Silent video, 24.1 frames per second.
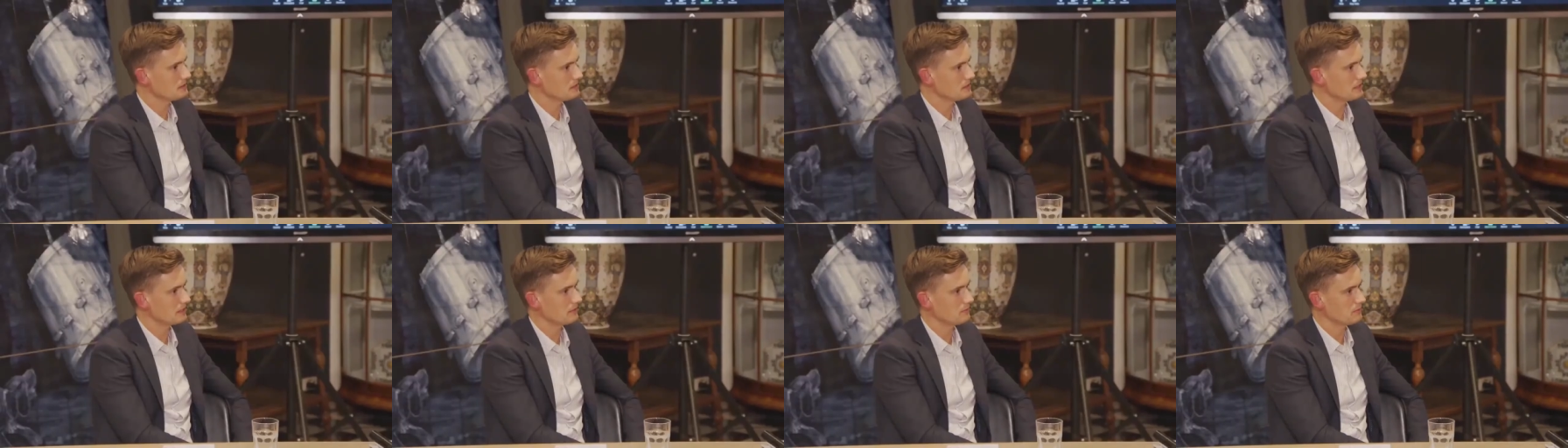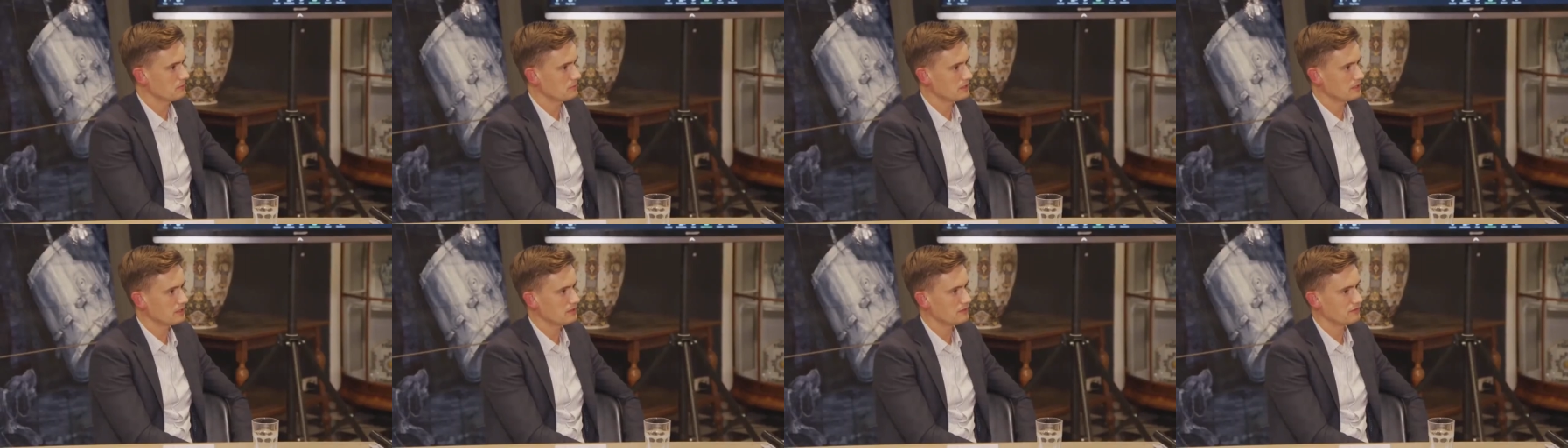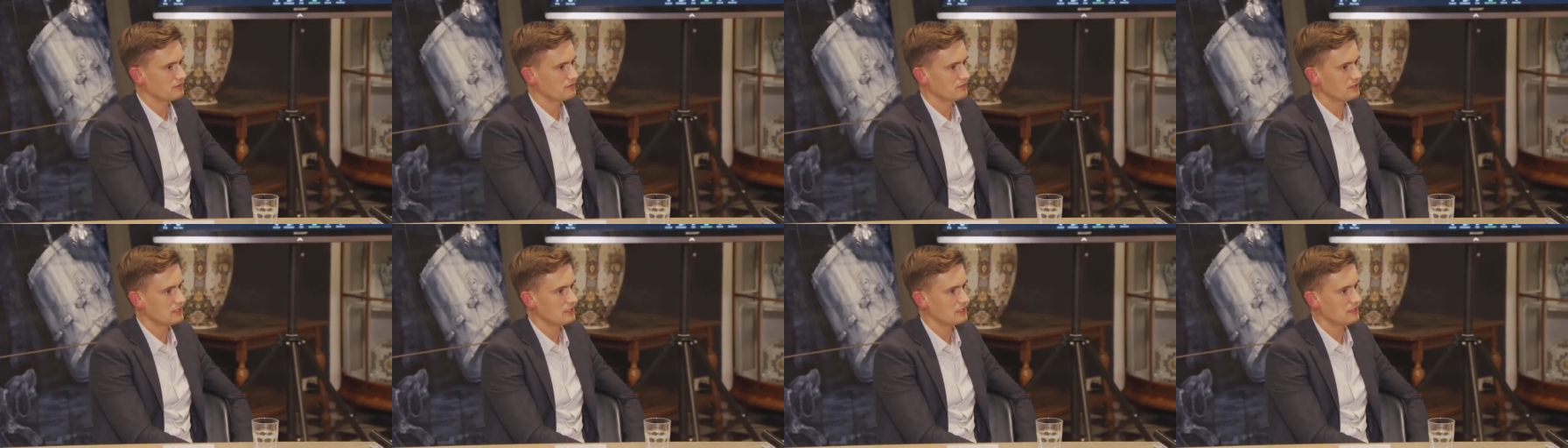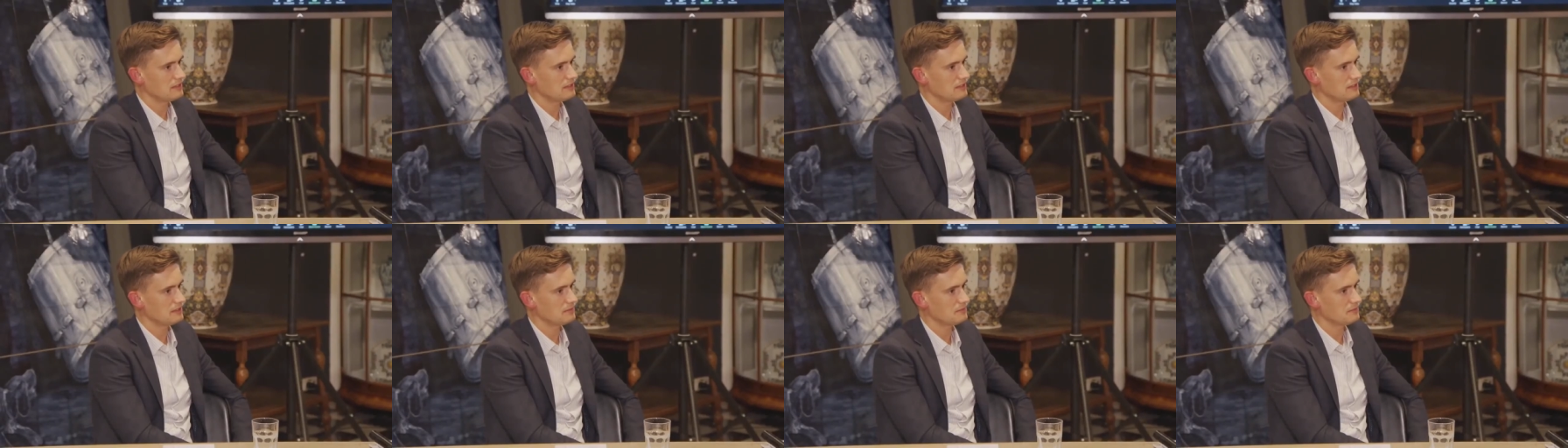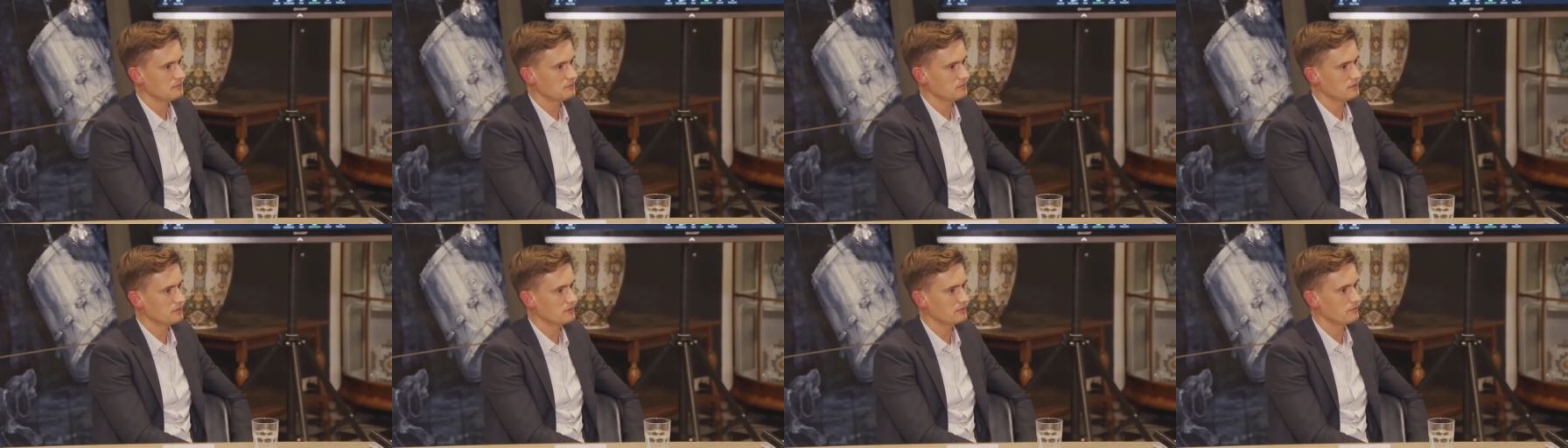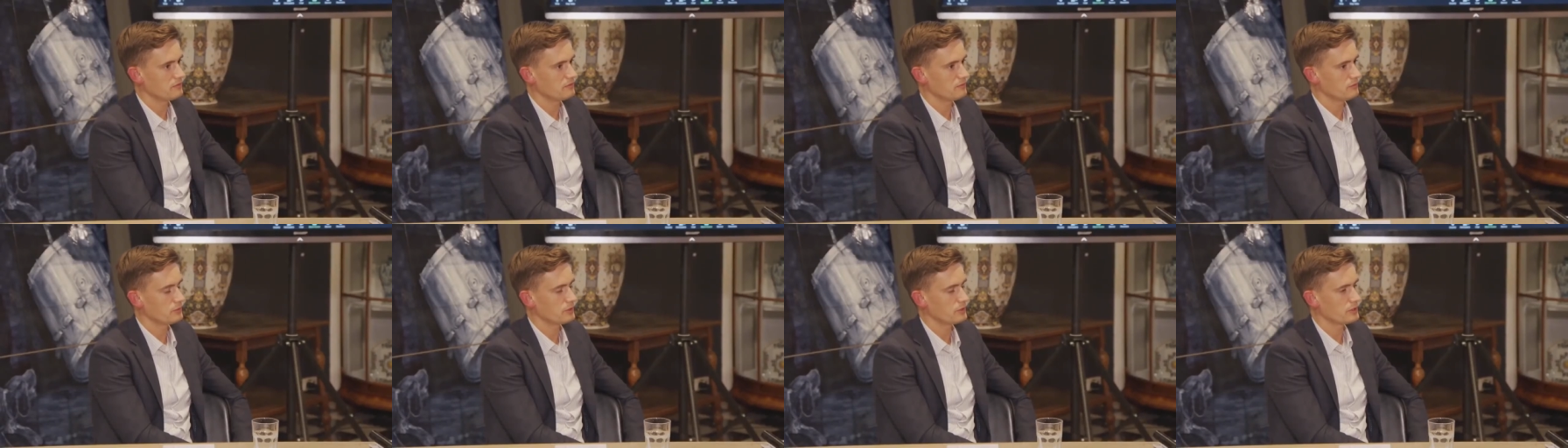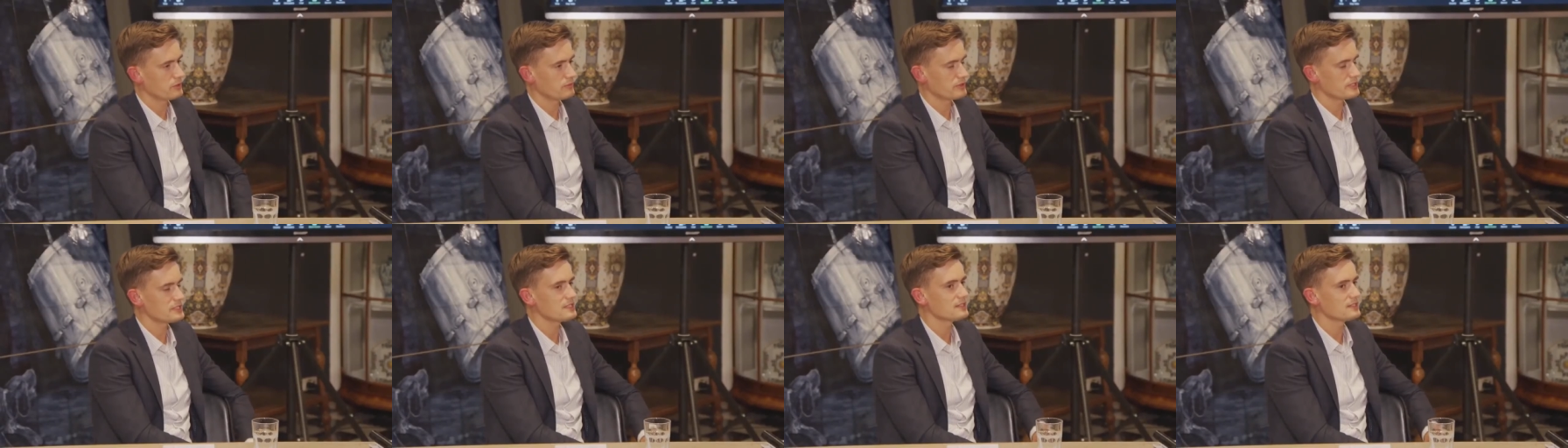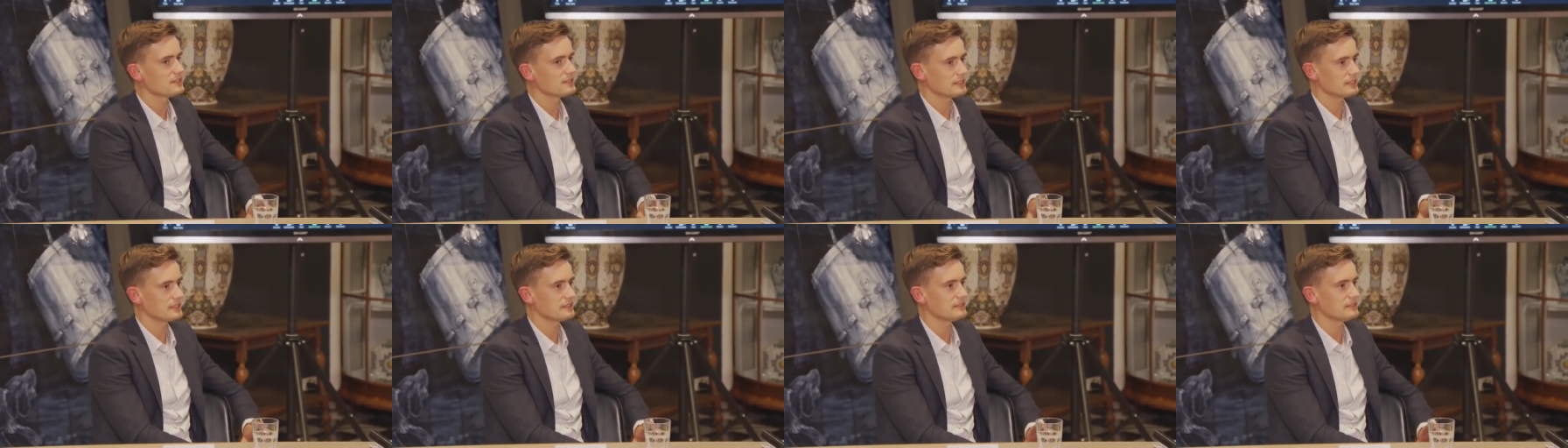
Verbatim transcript: yeah. We have um, we we recently